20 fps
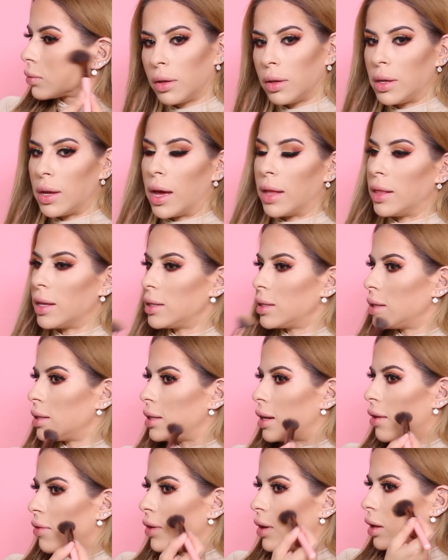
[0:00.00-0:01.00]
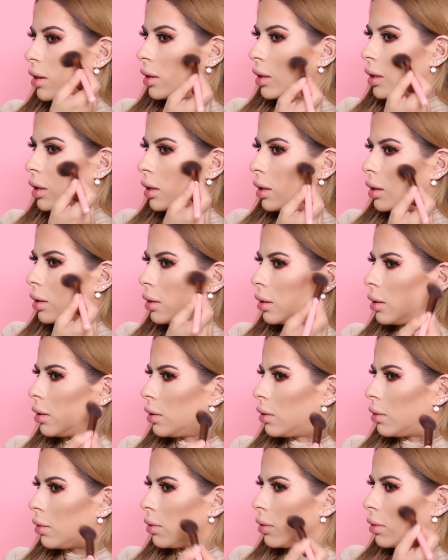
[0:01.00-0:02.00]
Yeah, this is definitely
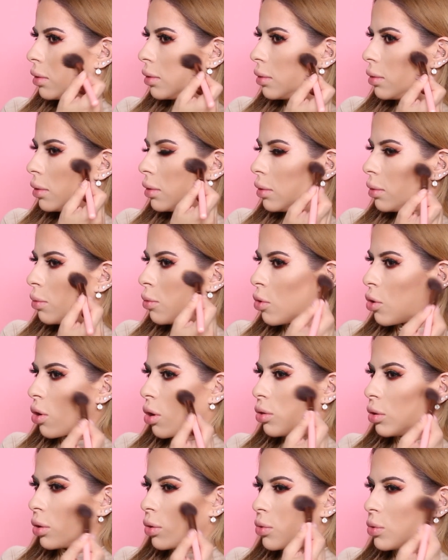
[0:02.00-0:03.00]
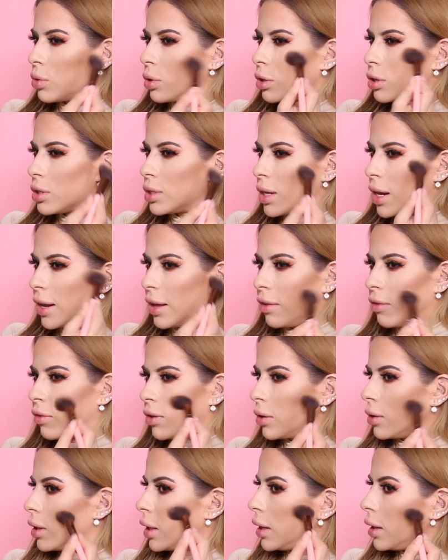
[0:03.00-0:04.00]
more on the cooler side, I
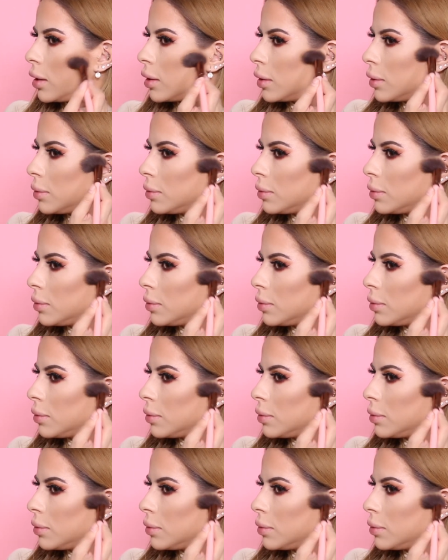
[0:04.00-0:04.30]
feel like.